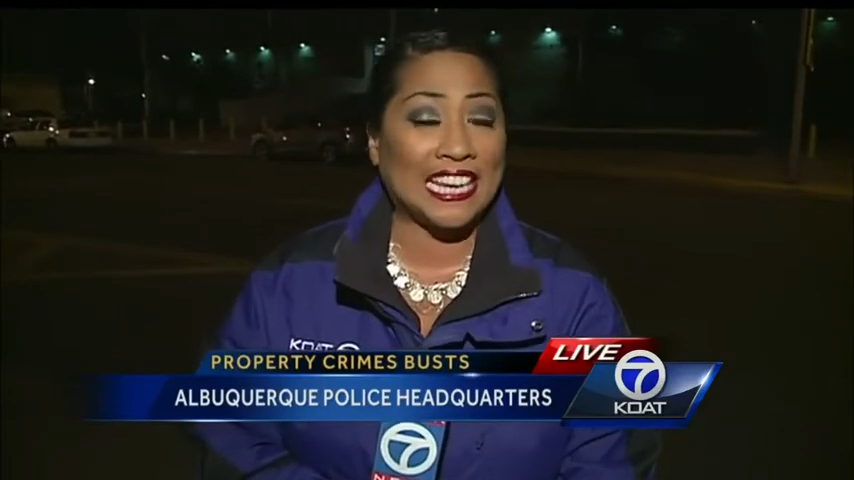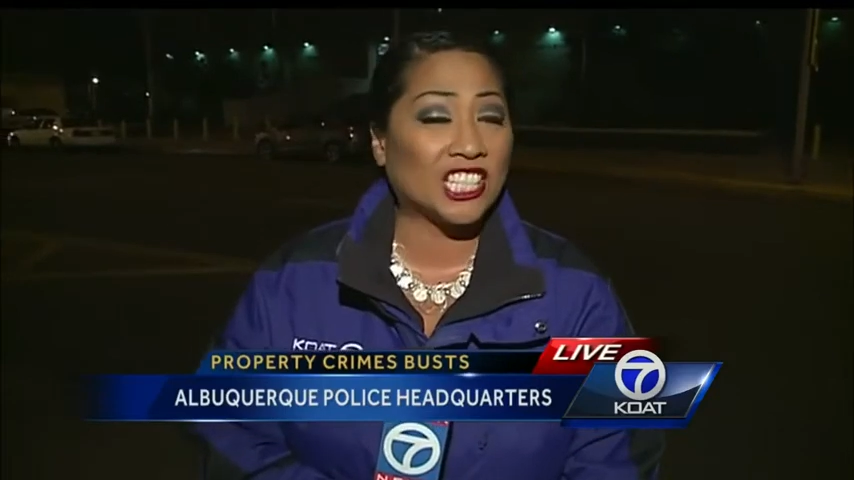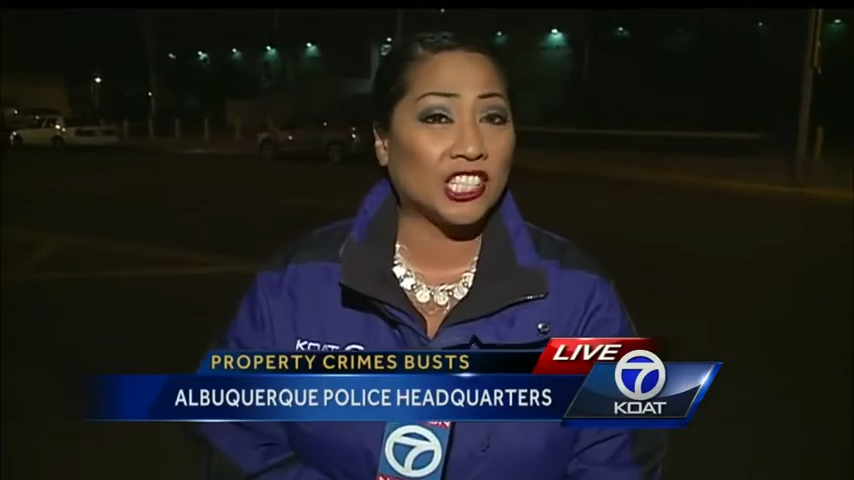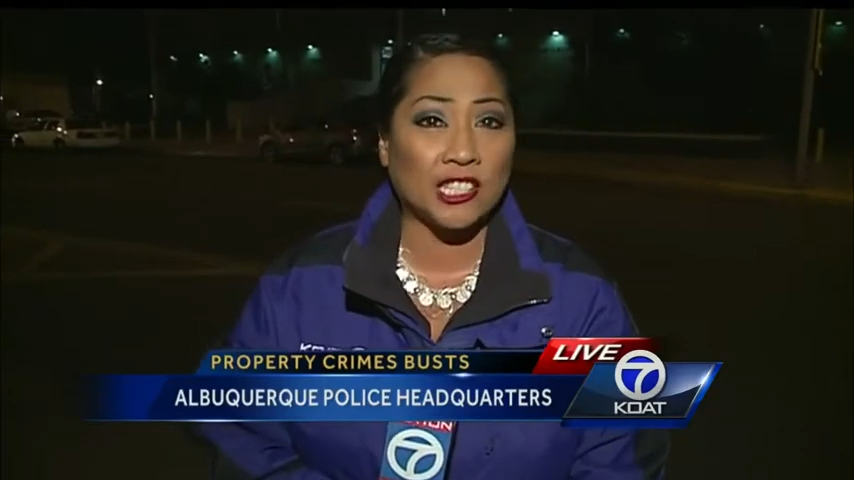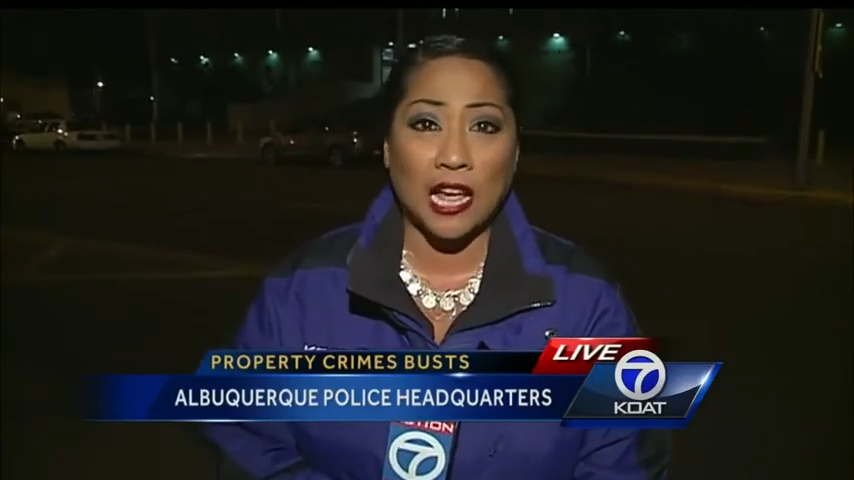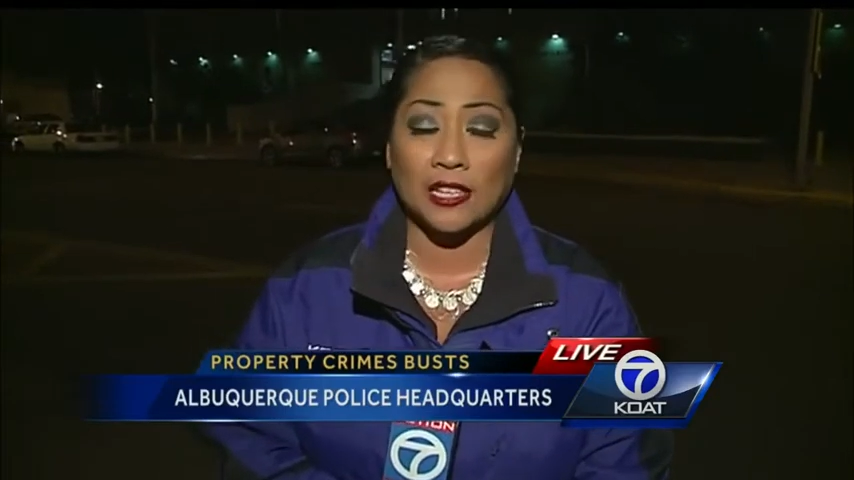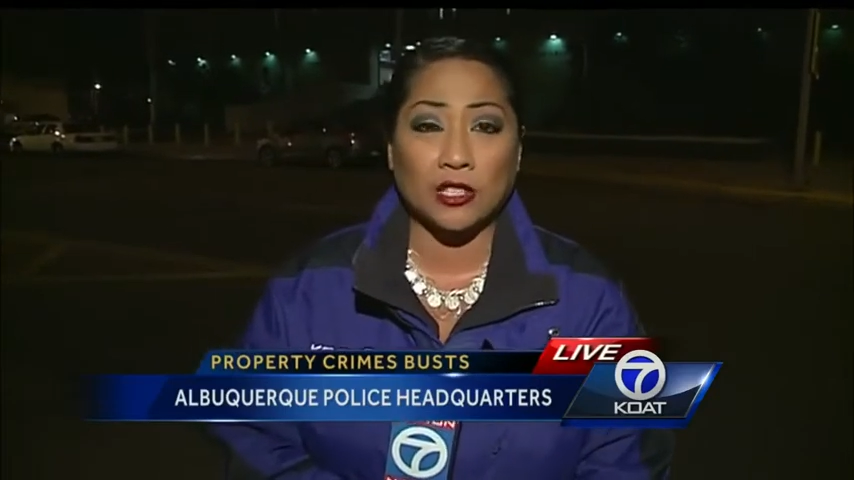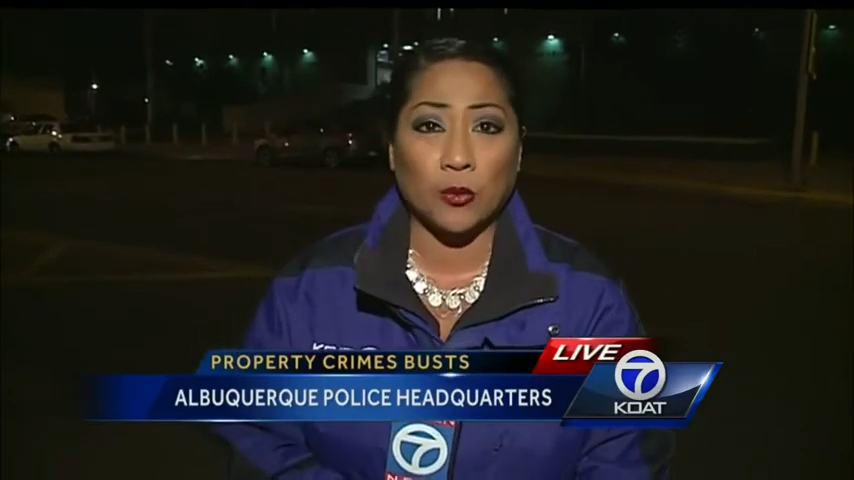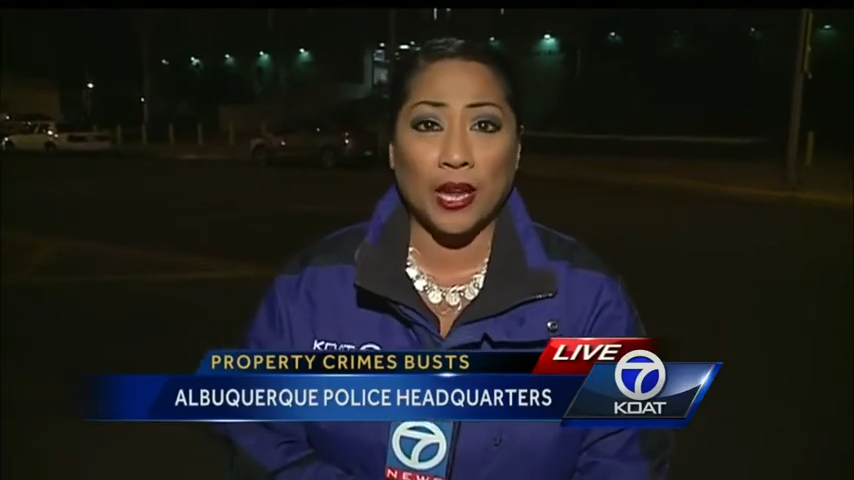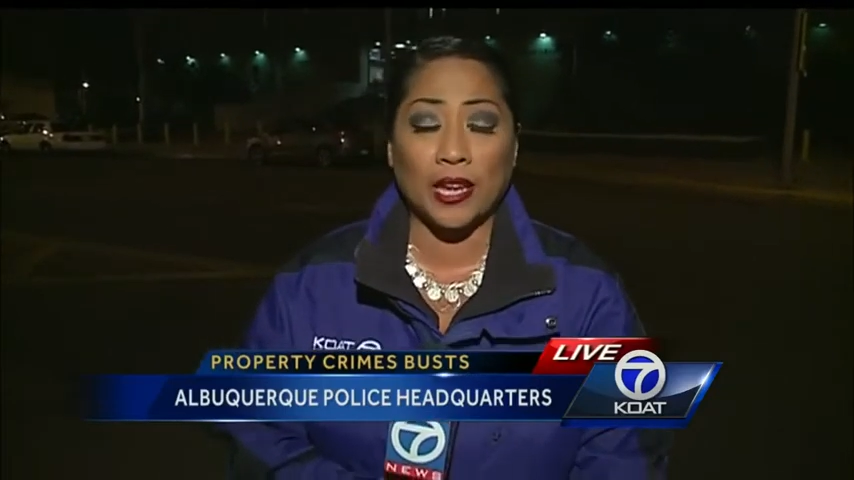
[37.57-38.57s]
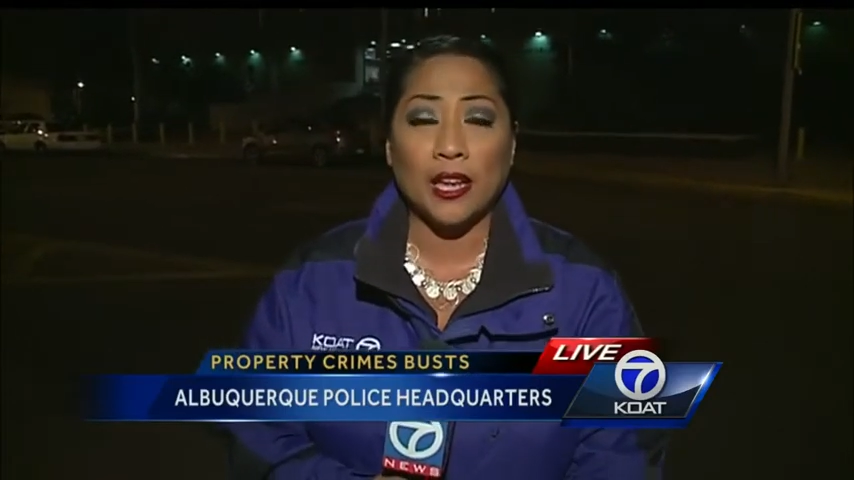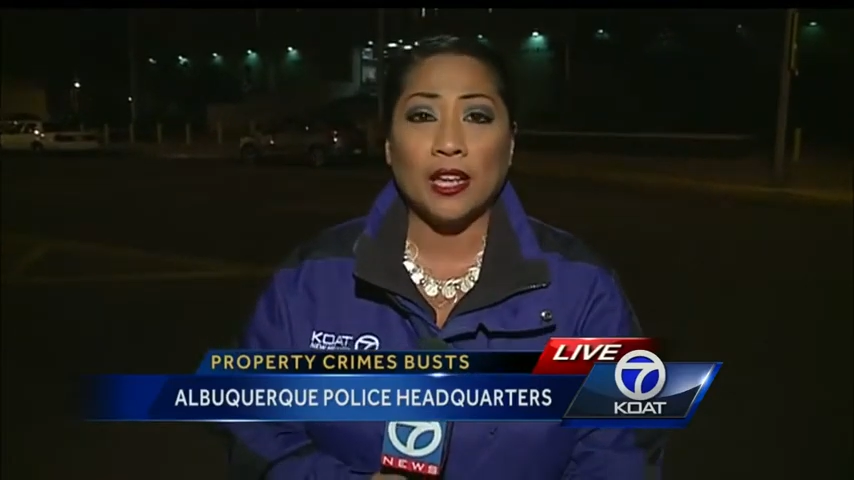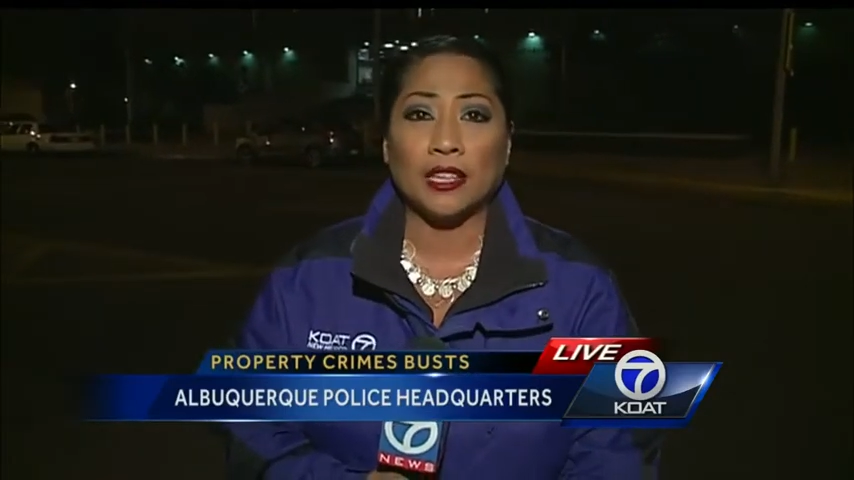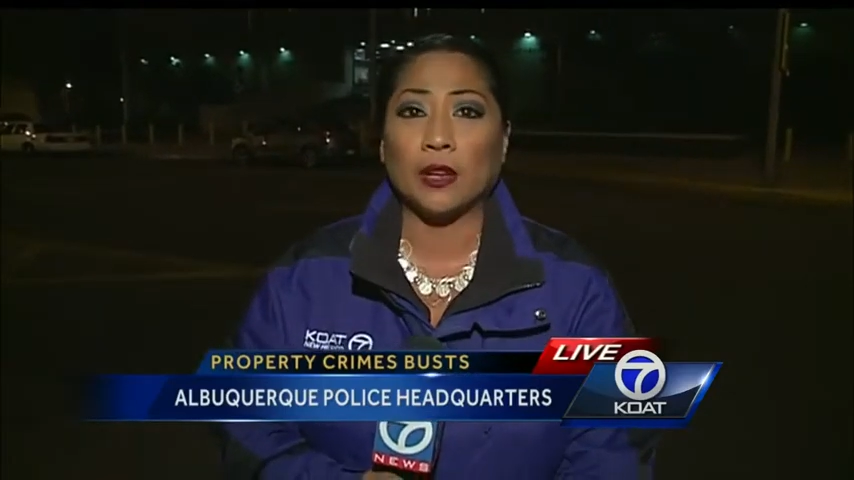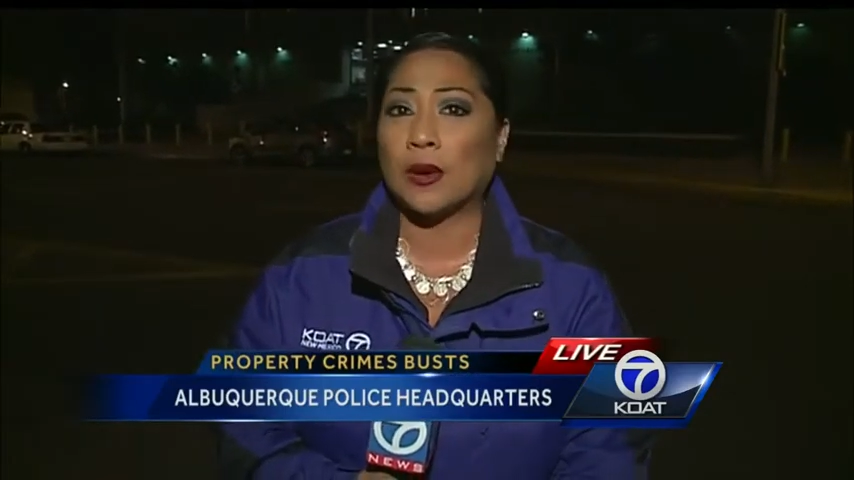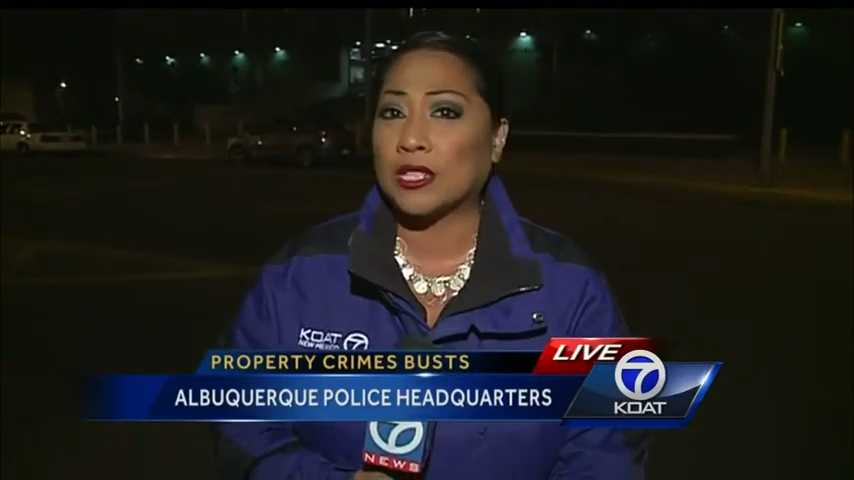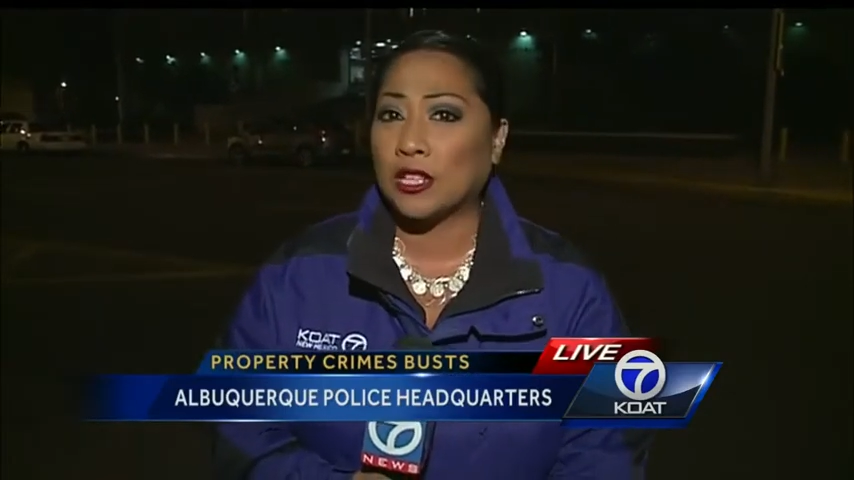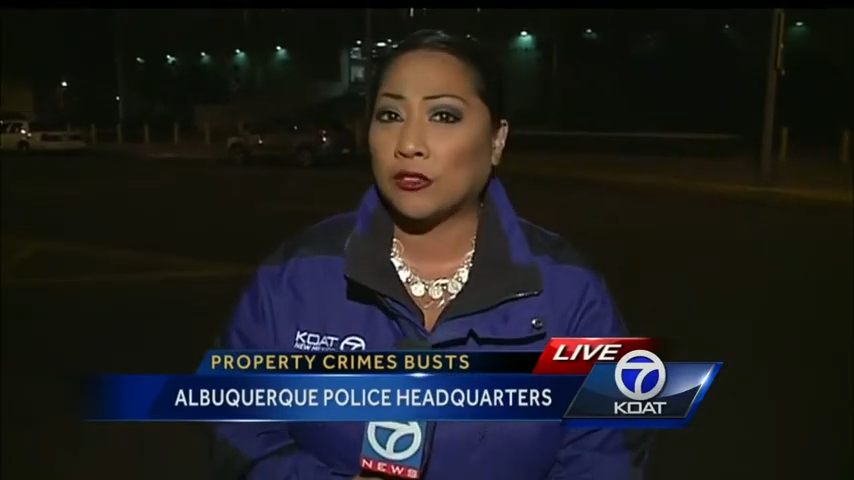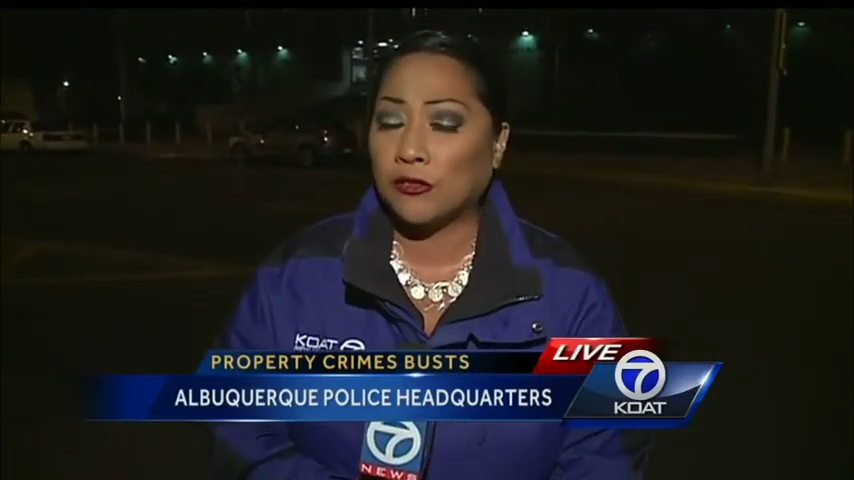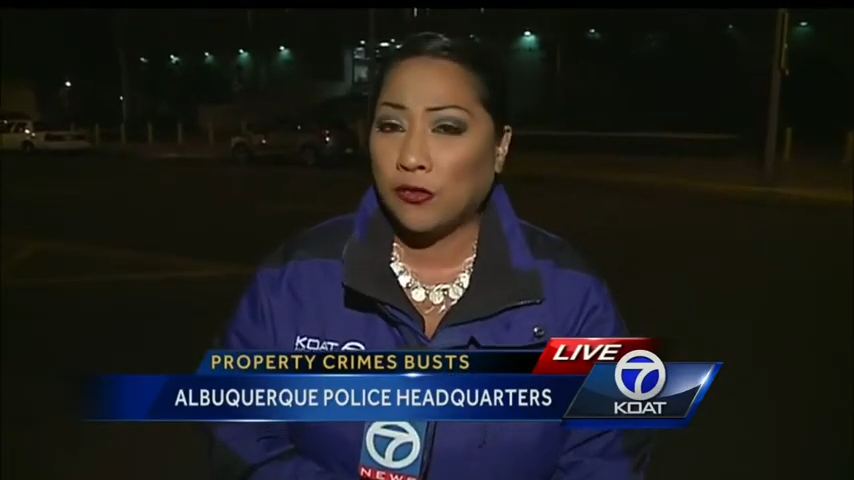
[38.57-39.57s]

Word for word: and just last week they arrested